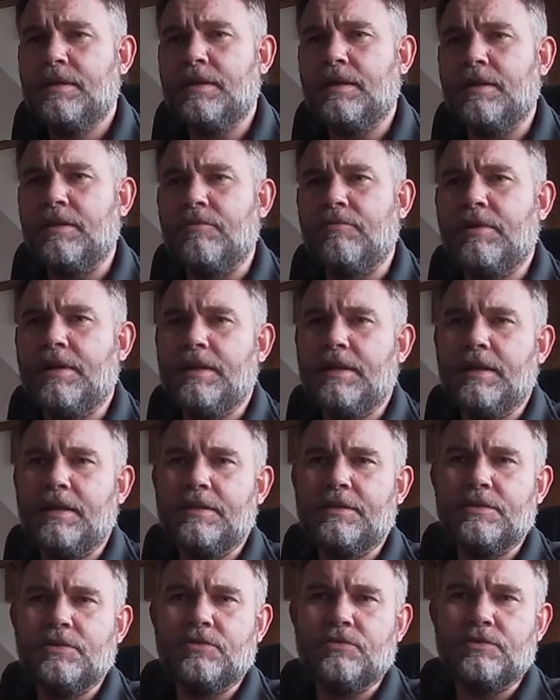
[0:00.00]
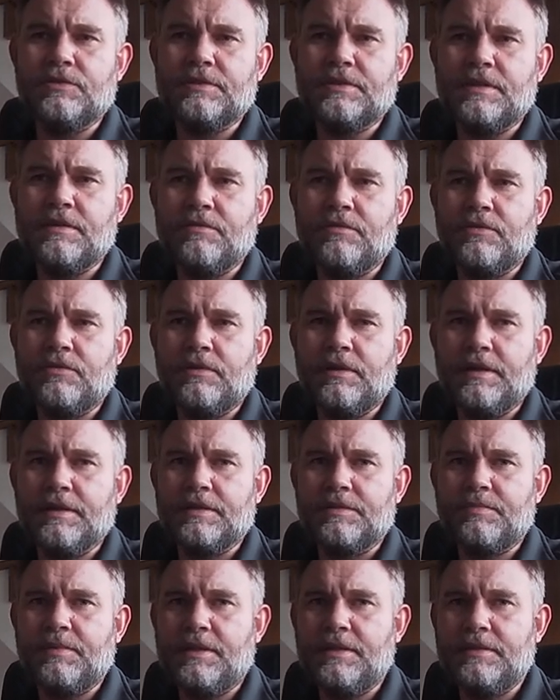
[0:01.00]
Now the radiators you'll see were quite
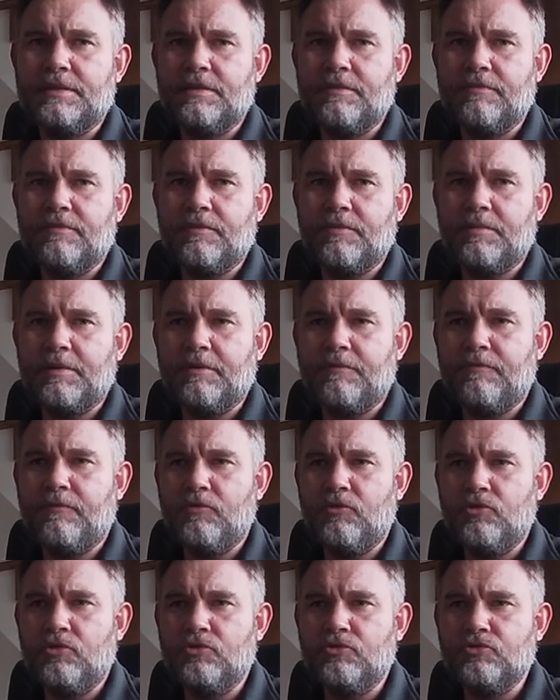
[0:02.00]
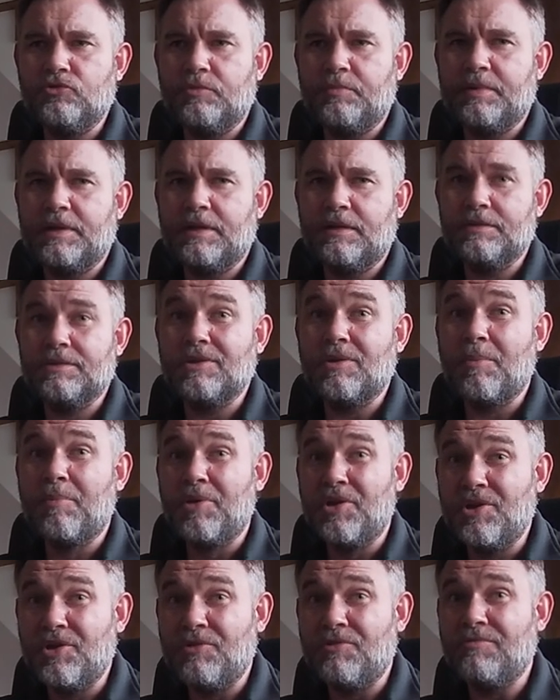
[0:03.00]
expensive, about £400
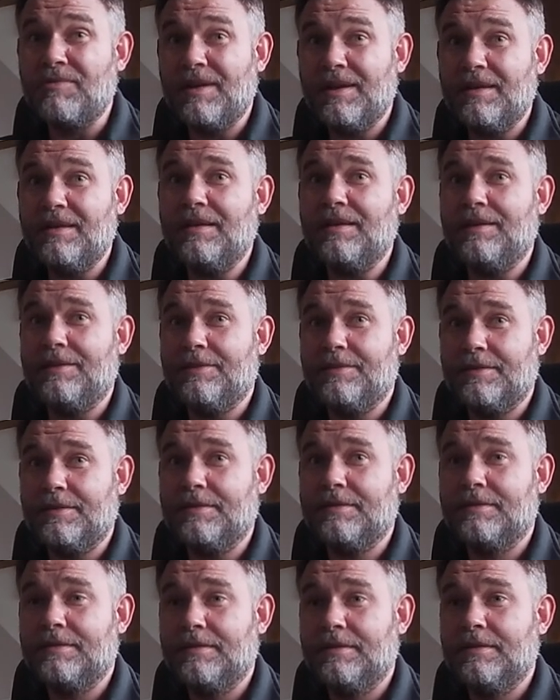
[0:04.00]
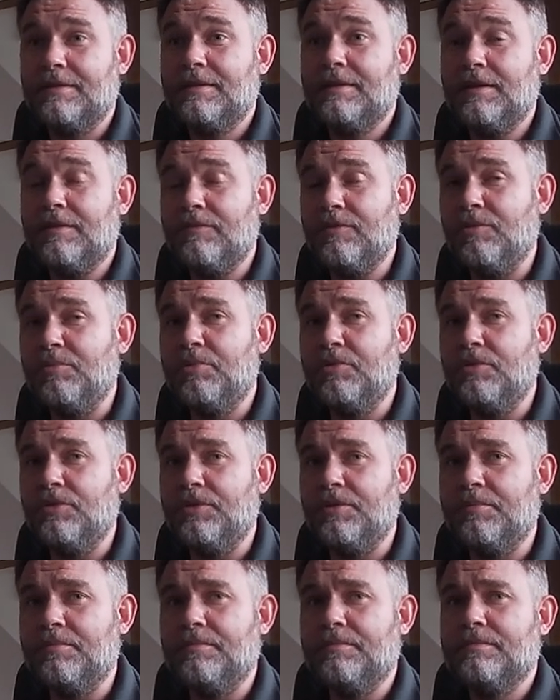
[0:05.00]
per radiator if you bought
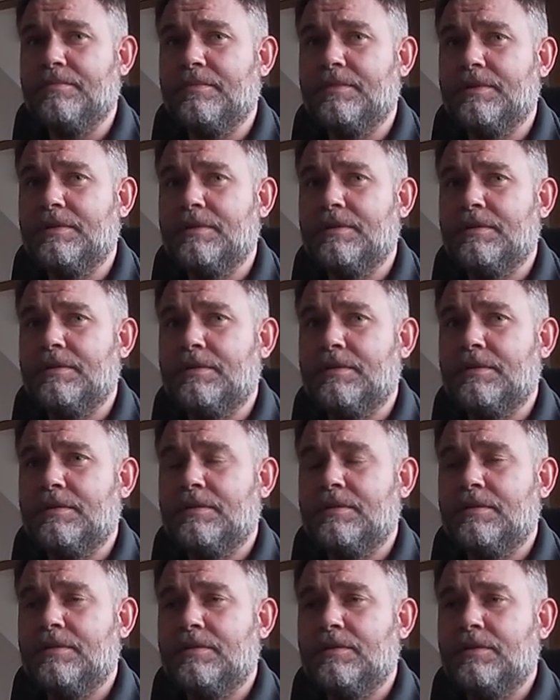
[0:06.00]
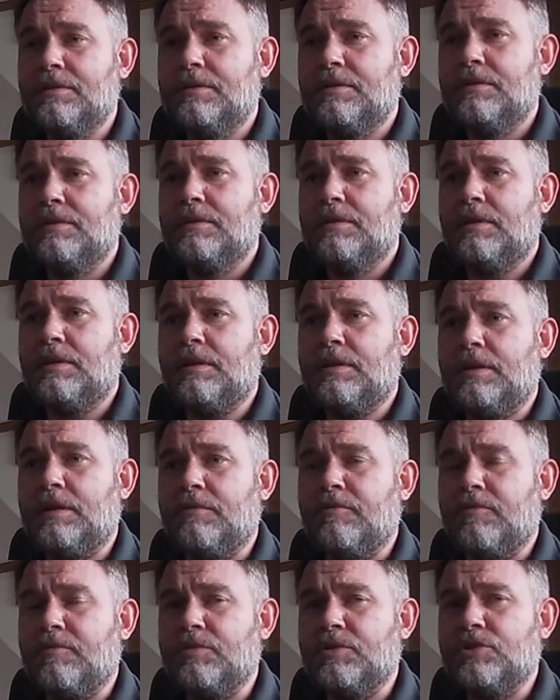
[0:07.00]
them
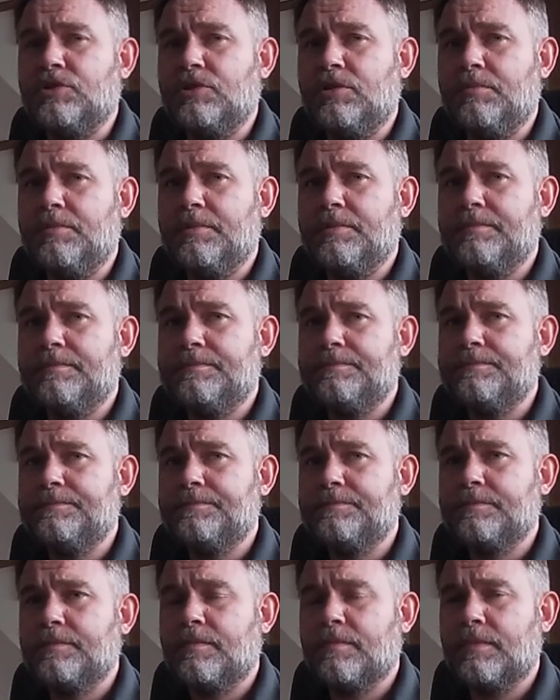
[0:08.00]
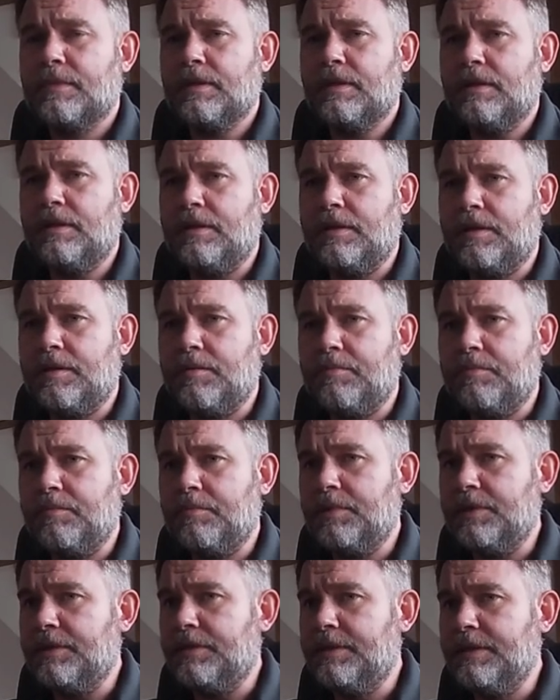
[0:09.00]
uh, from a shop um,
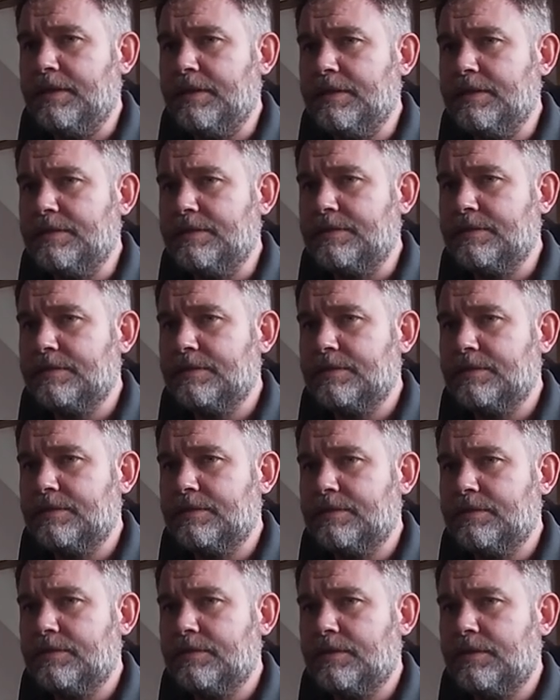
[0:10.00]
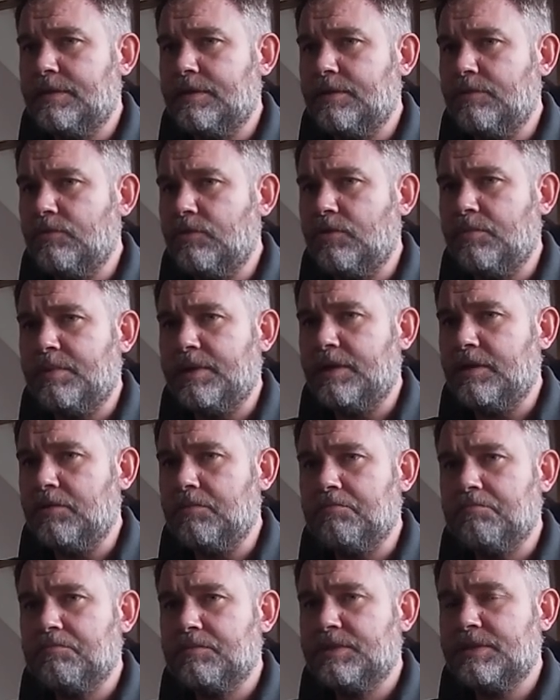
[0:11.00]
but these uh, were
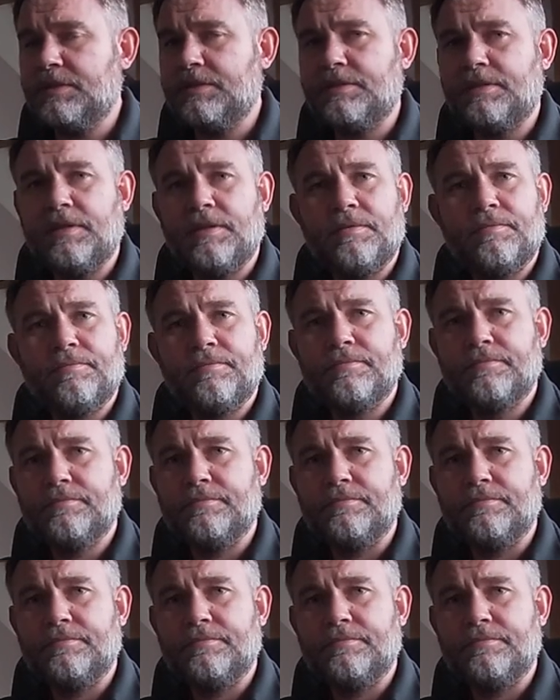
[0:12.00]
about 60,